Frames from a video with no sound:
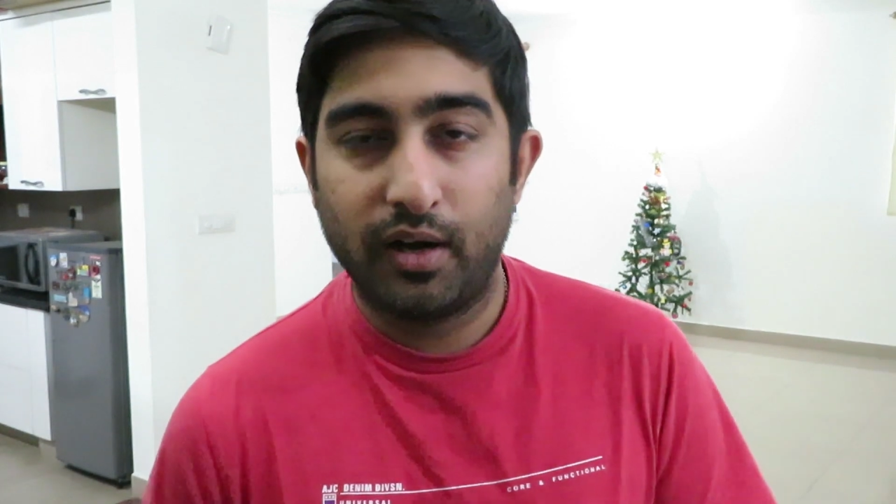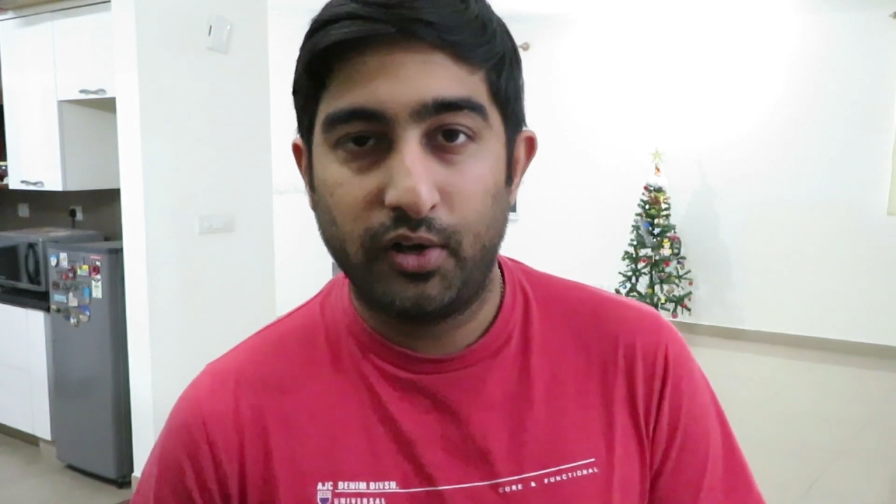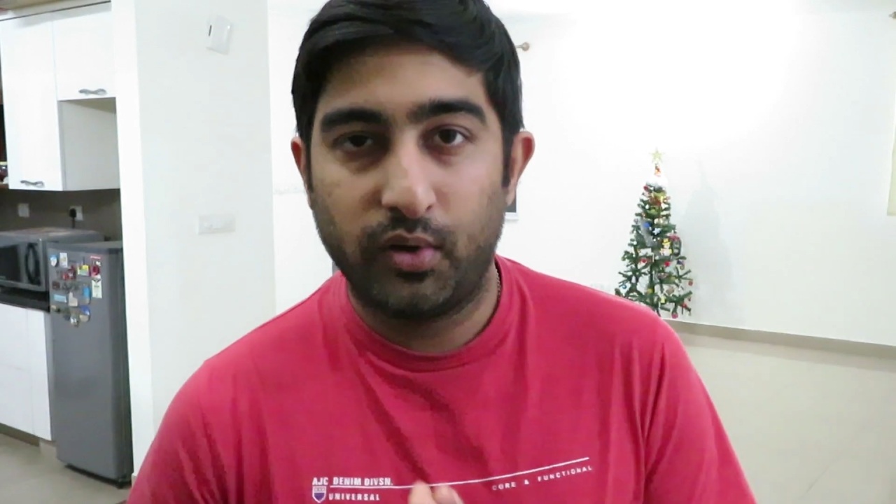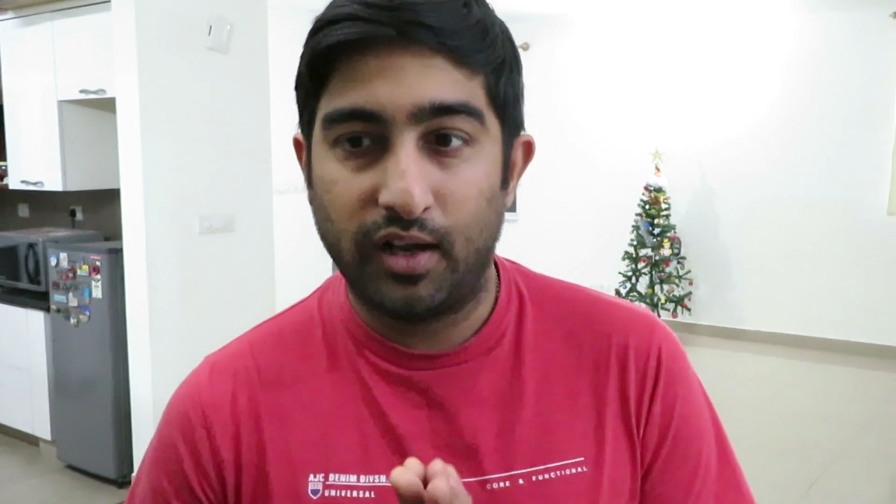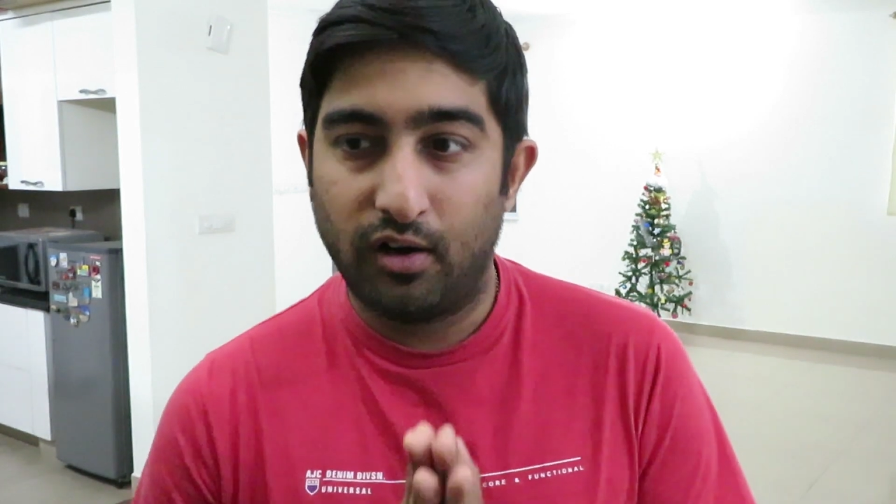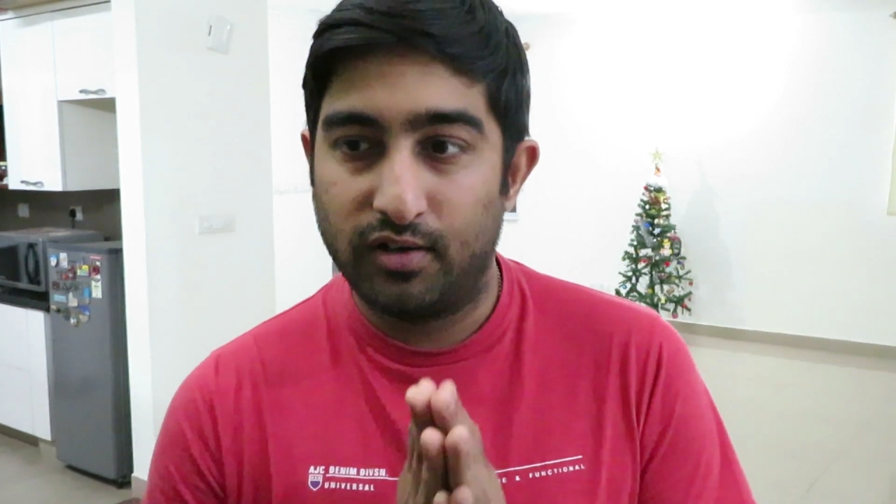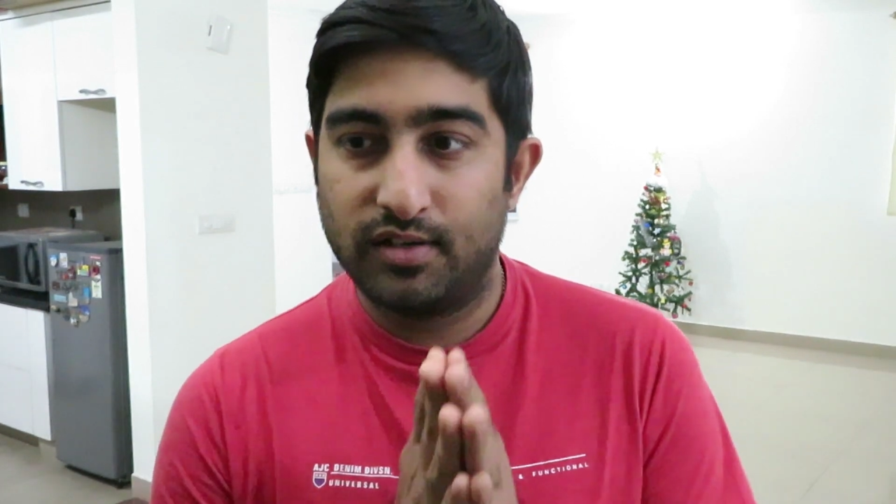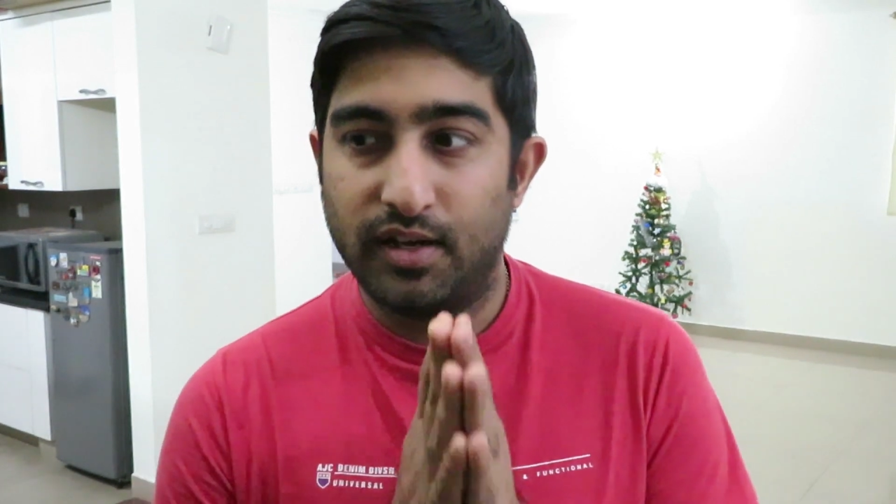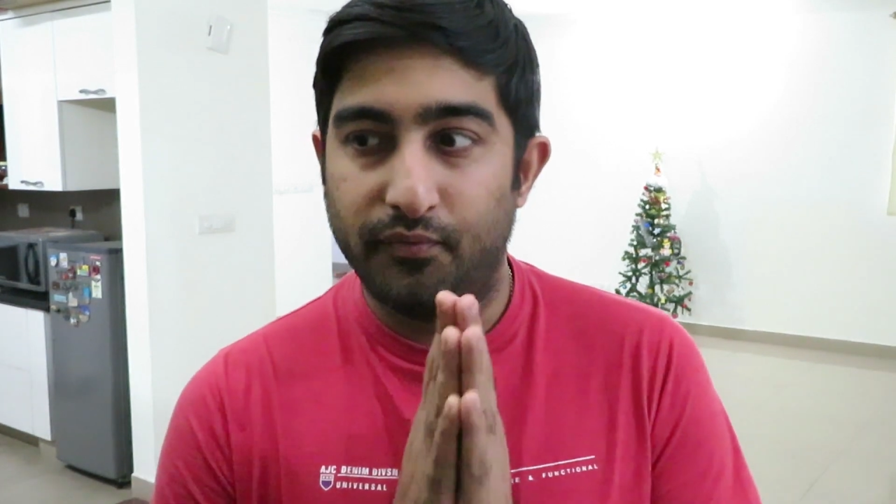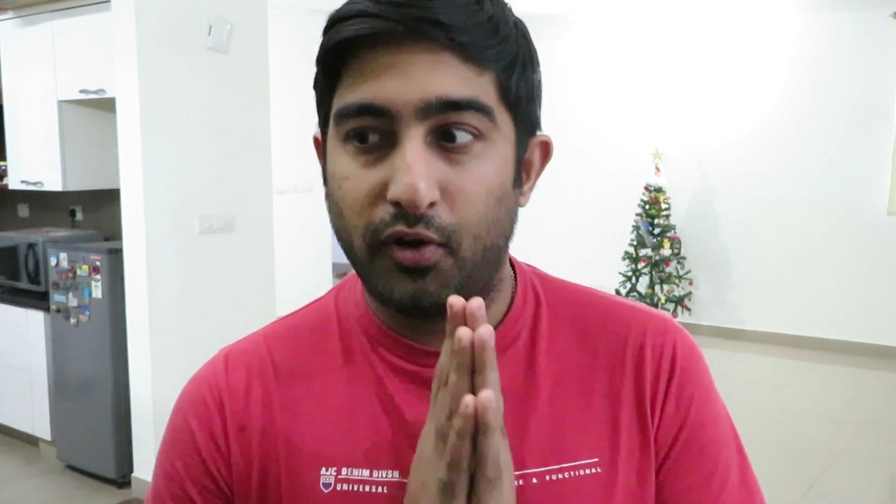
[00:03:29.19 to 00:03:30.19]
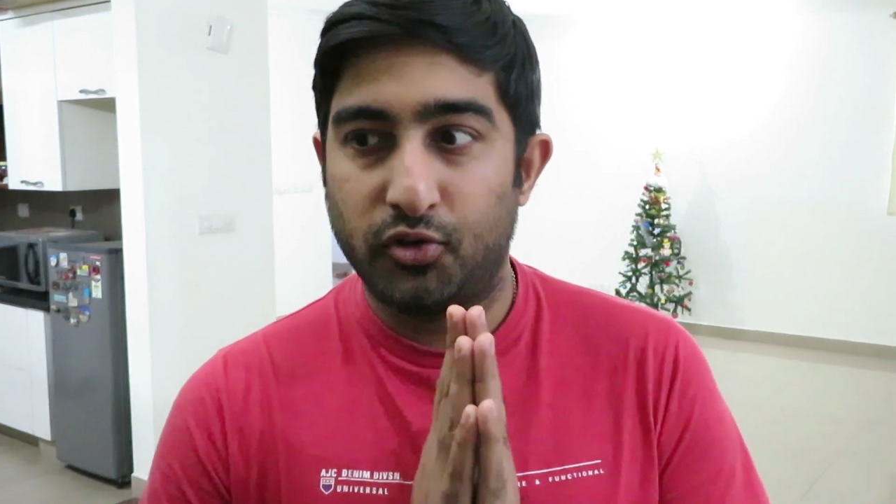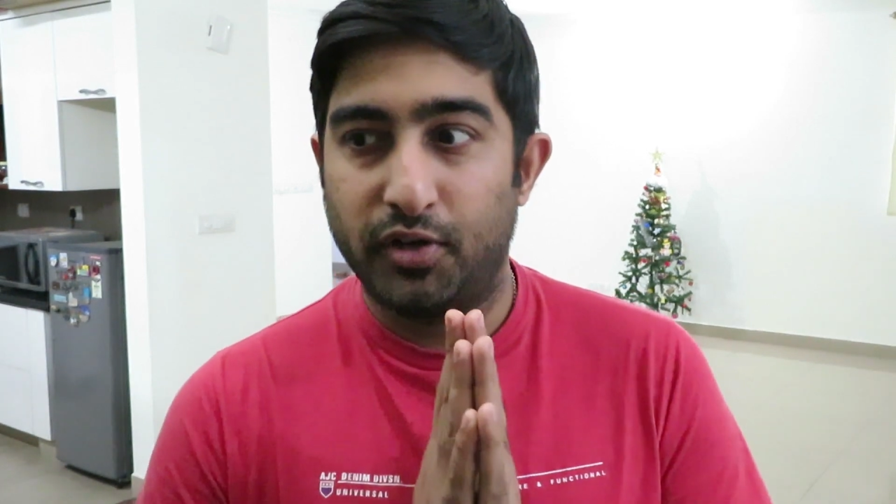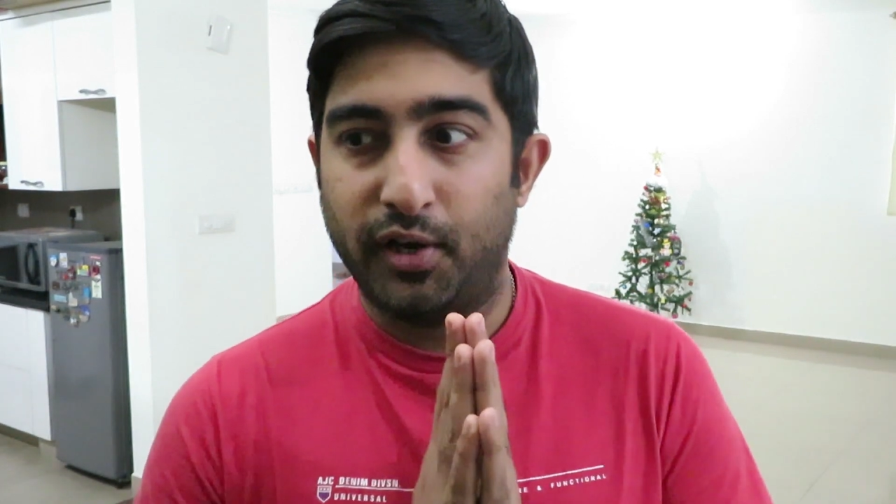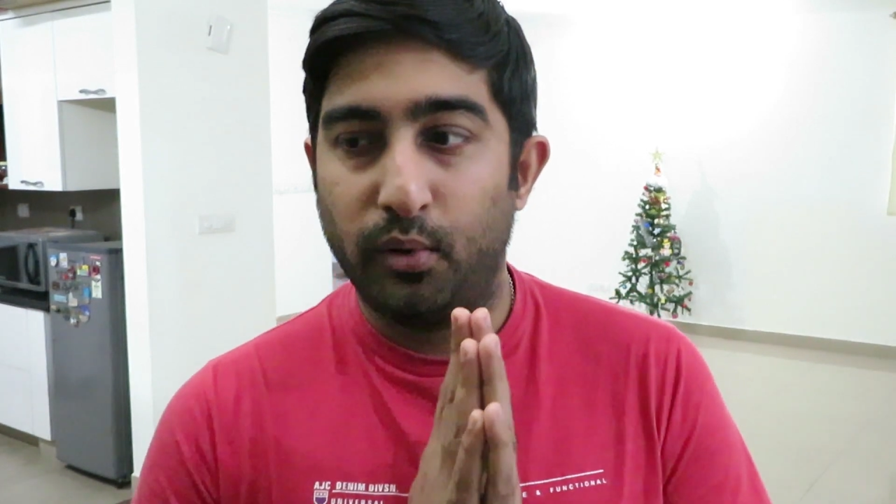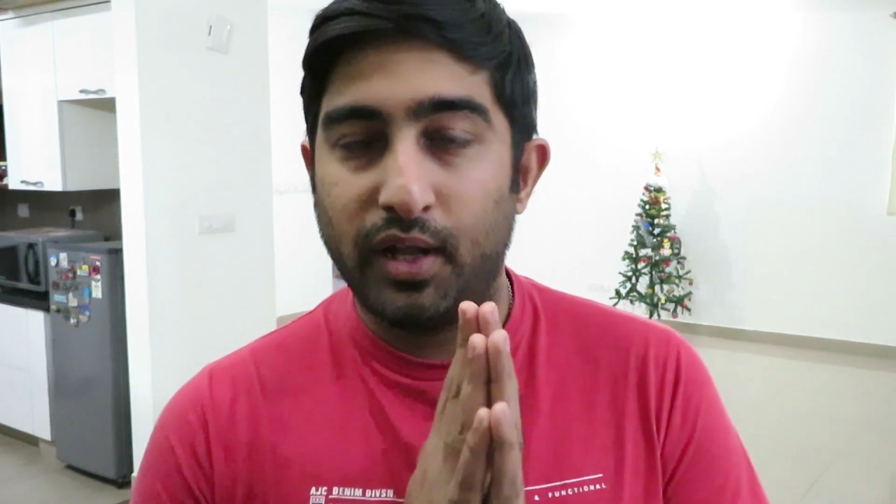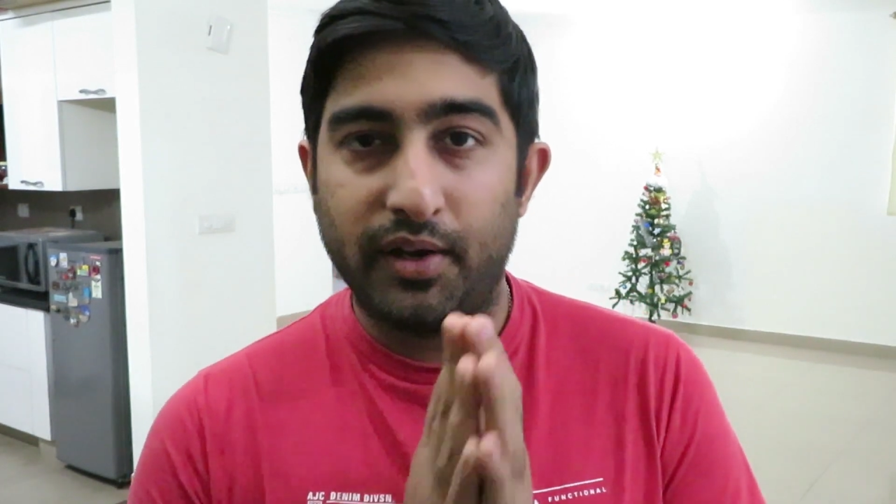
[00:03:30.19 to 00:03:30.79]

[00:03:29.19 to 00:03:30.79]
but you cannot unfortunately do